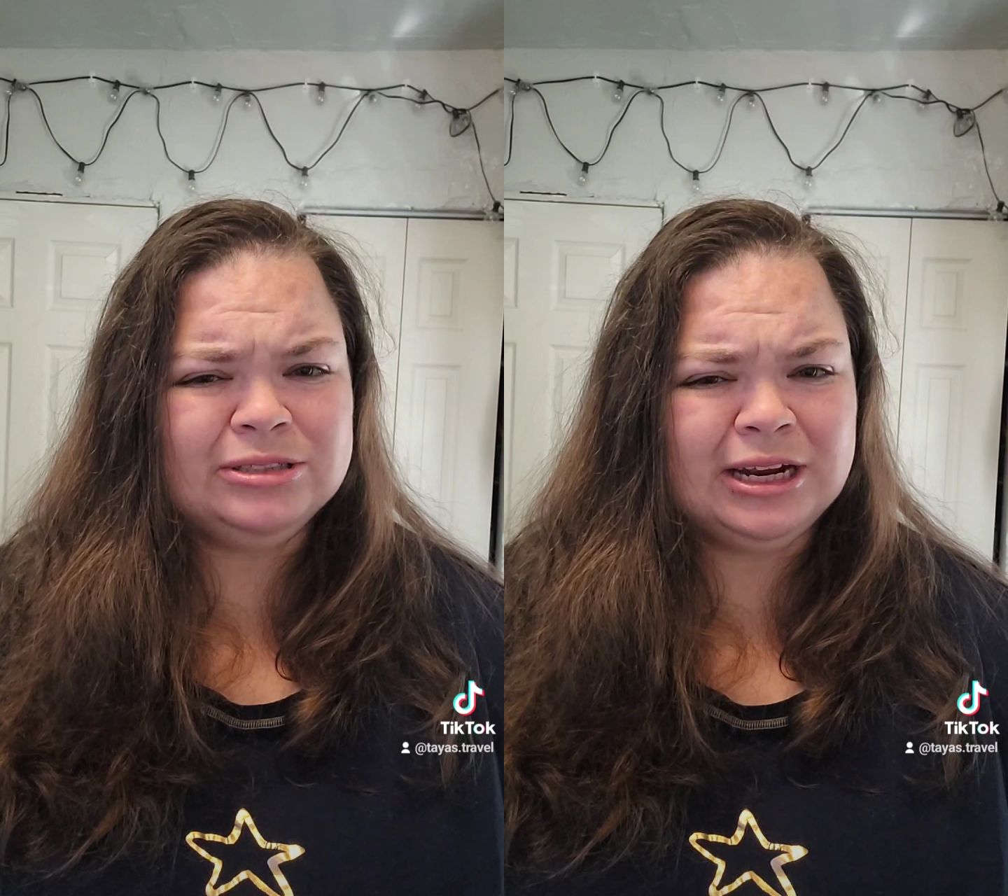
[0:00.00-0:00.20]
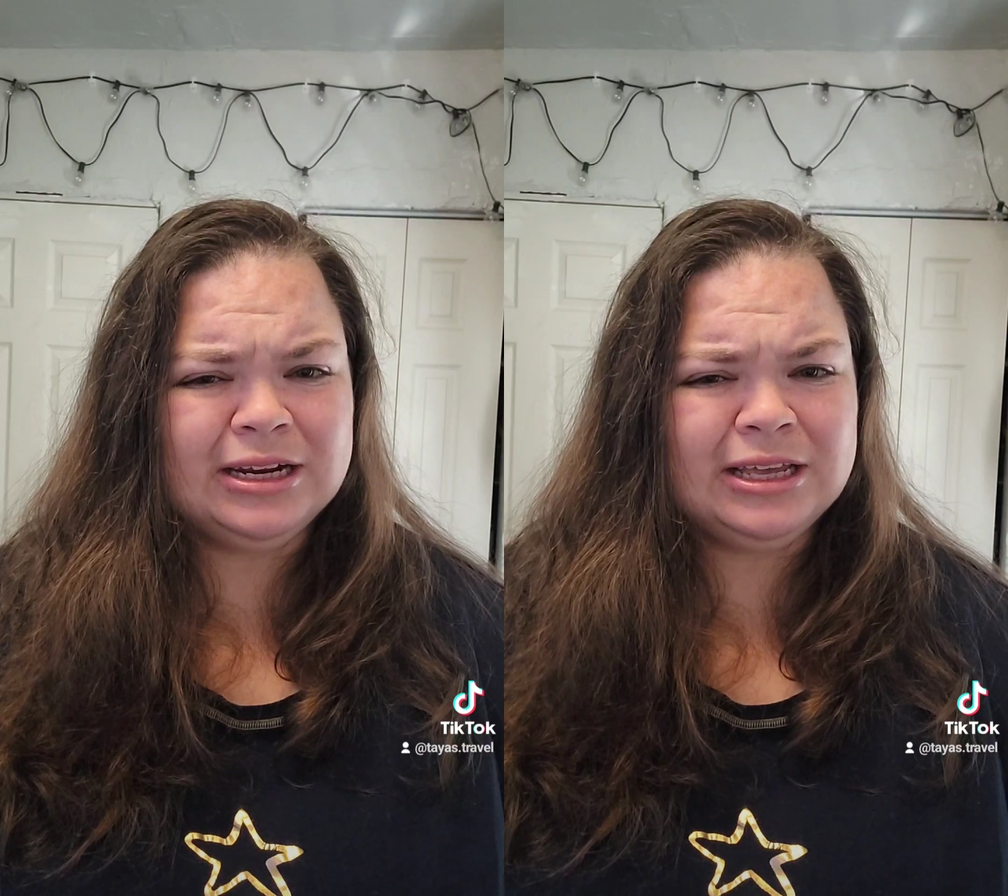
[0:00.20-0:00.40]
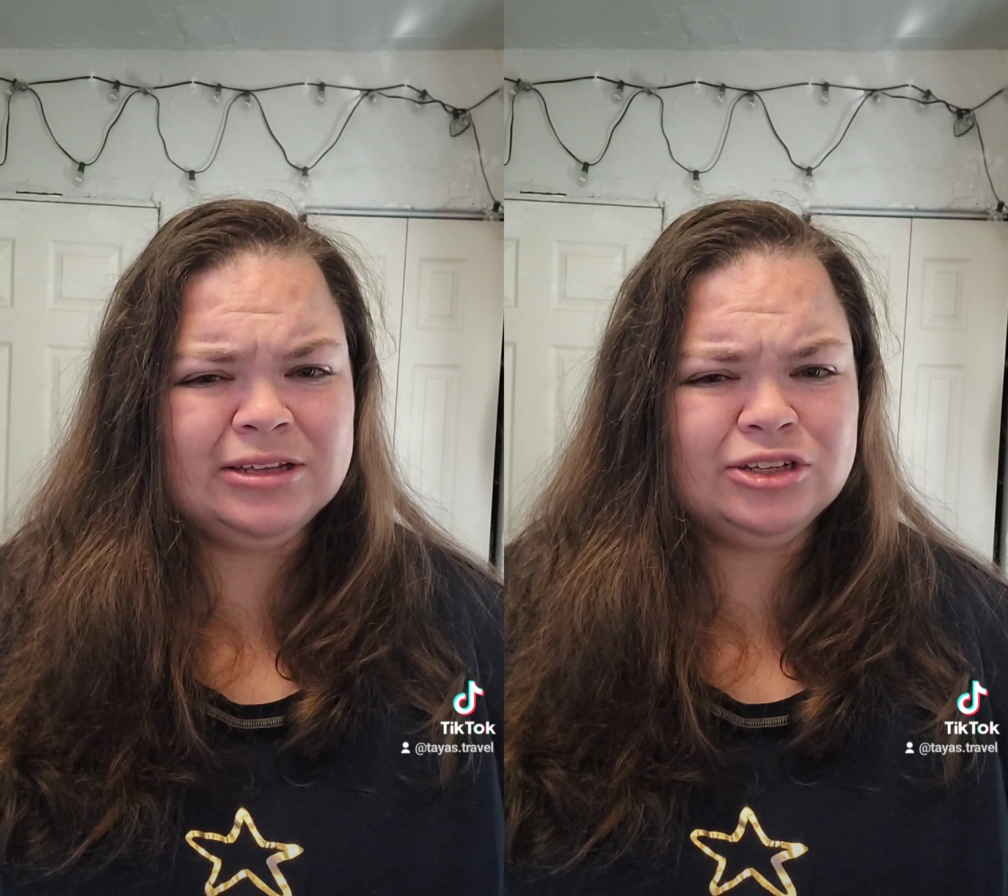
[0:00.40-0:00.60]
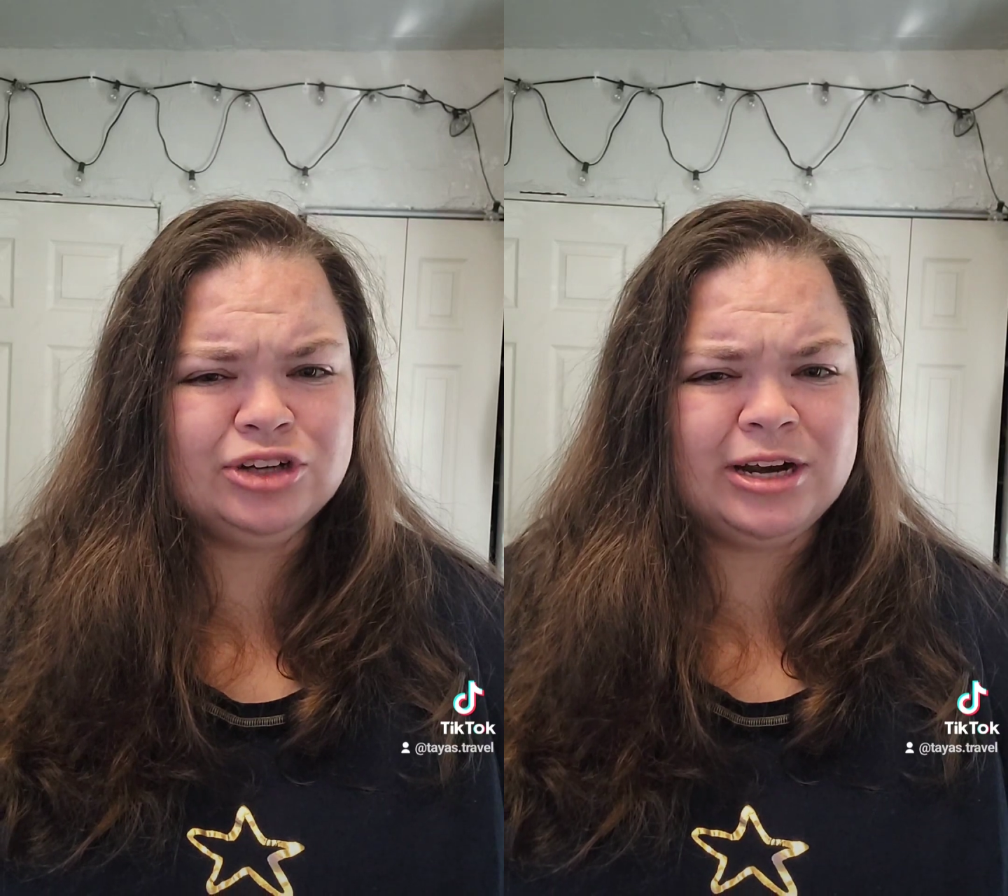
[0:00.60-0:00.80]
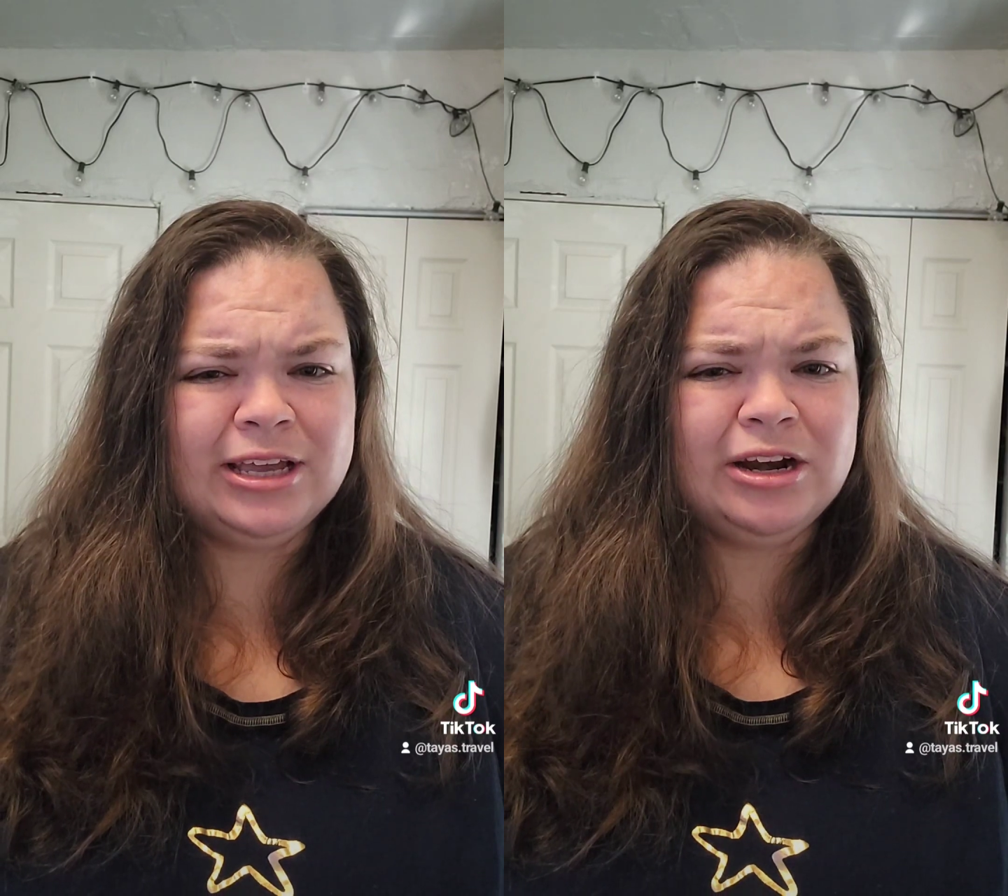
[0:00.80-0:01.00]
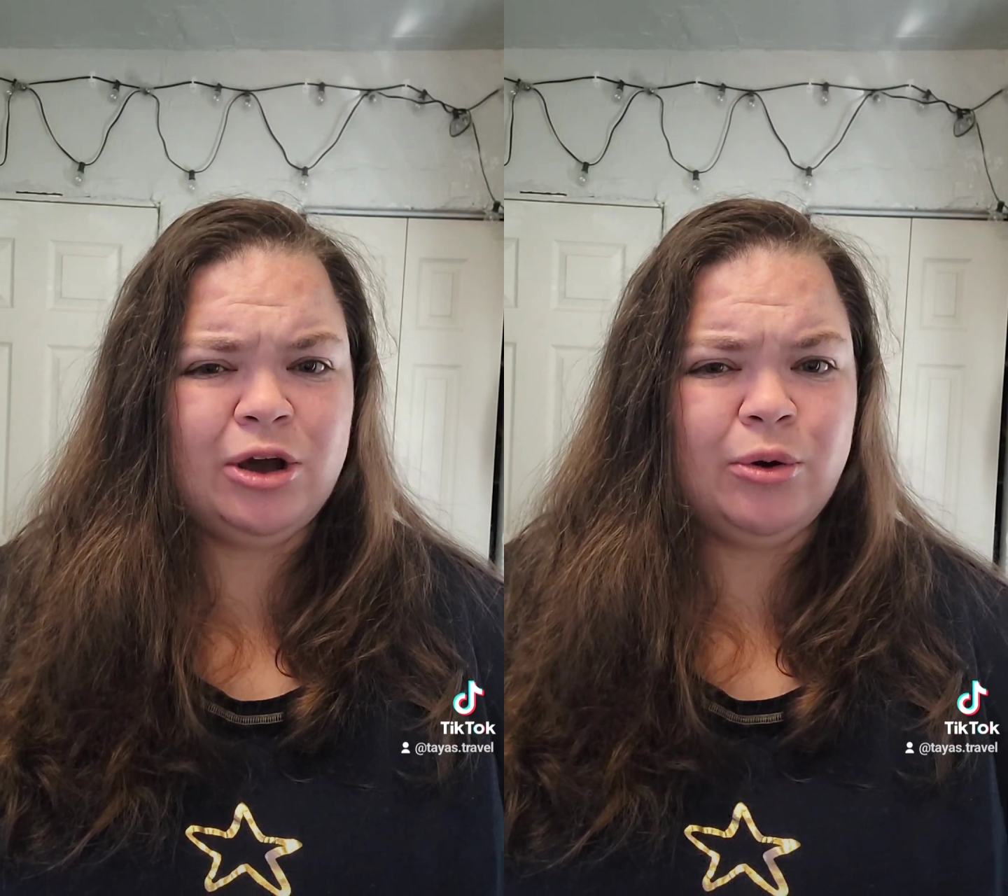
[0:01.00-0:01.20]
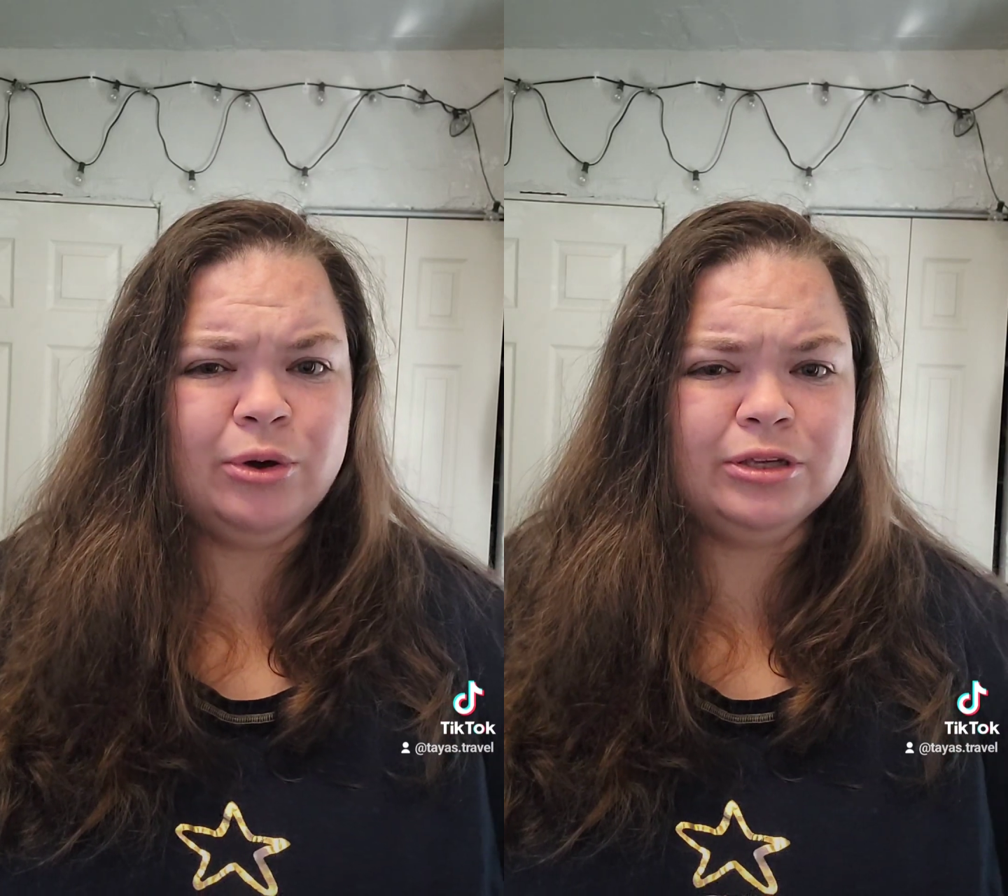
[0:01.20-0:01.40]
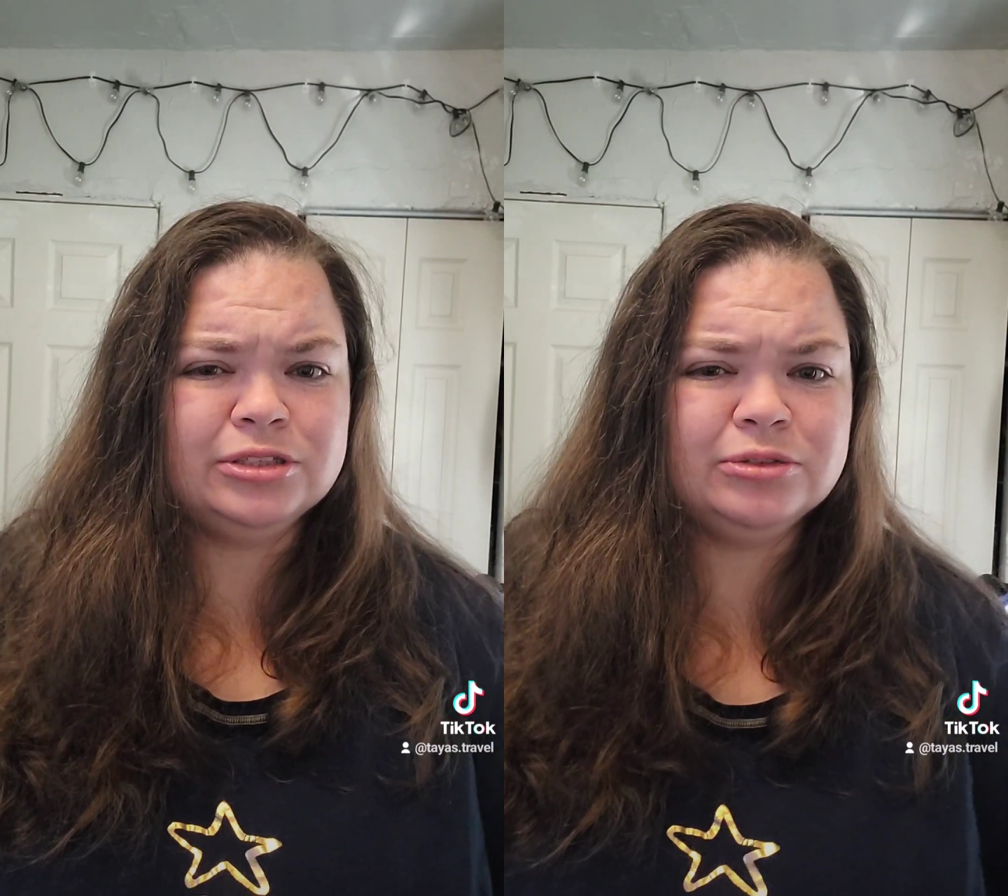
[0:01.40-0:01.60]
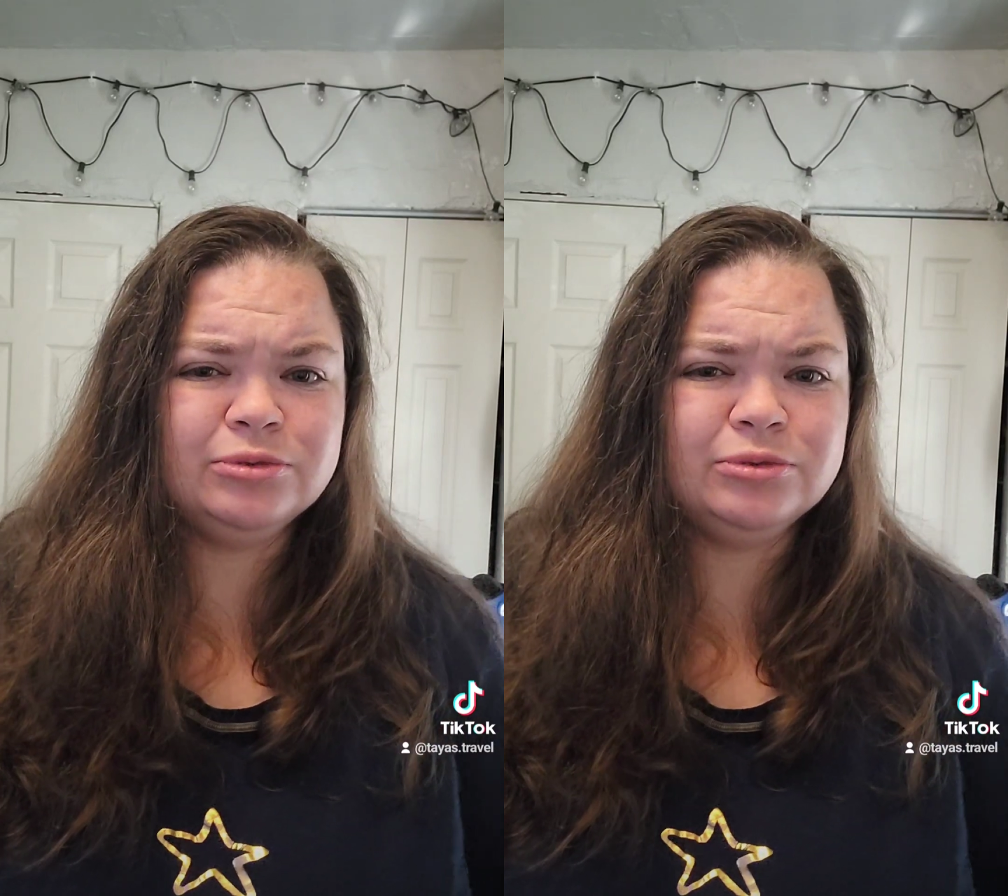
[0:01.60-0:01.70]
Dining to try to get an Oga's